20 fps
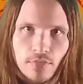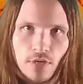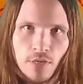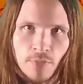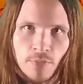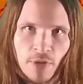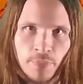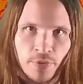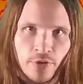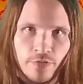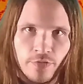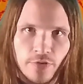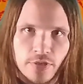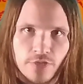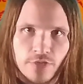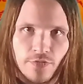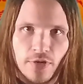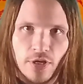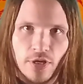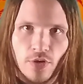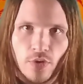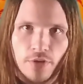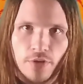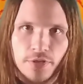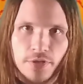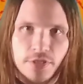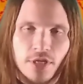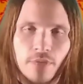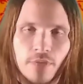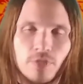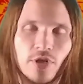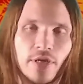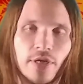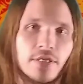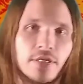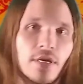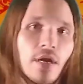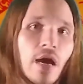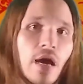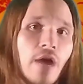In my previous video on the
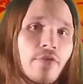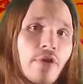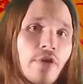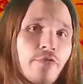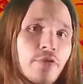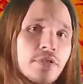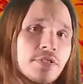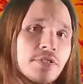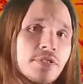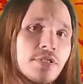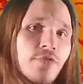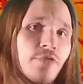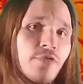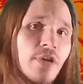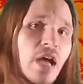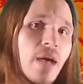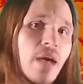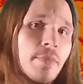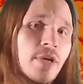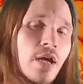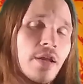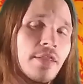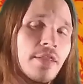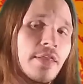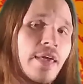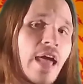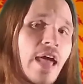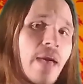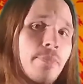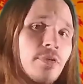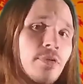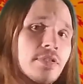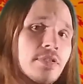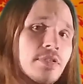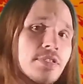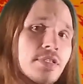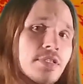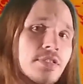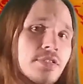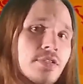subject, I referenced a phenomenon in the
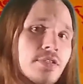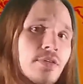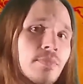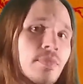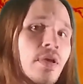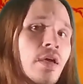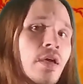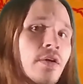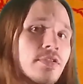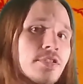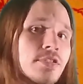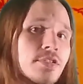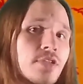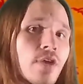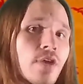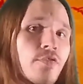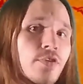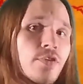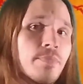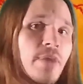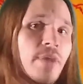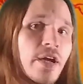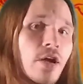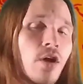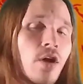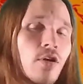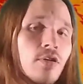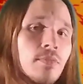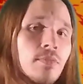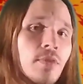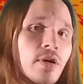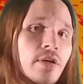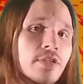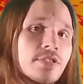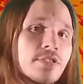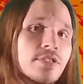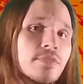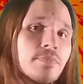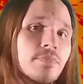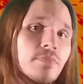capitalist system discovered by Karl
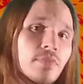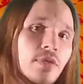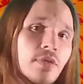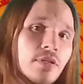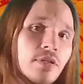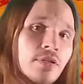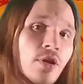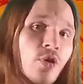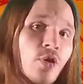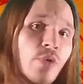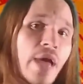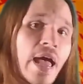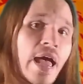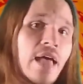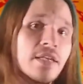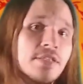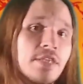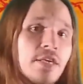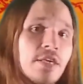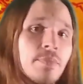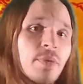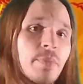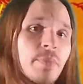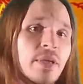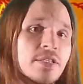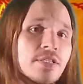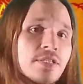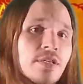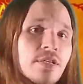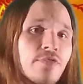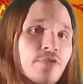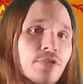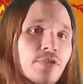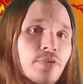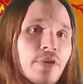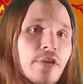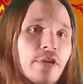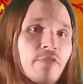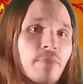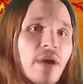Marx known as the propensity for the
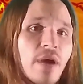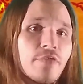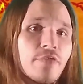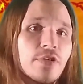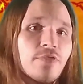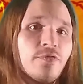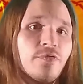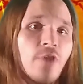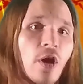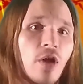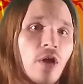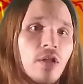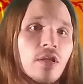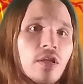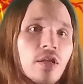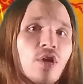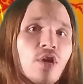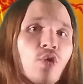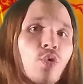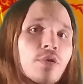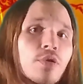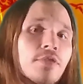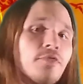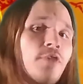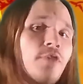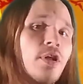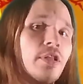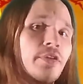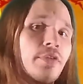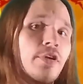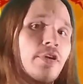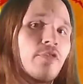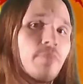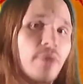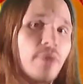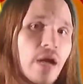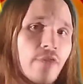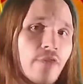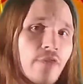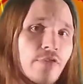rate of profit to fall, or the falling rate of
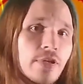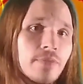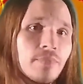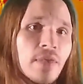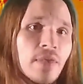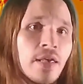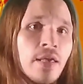profit.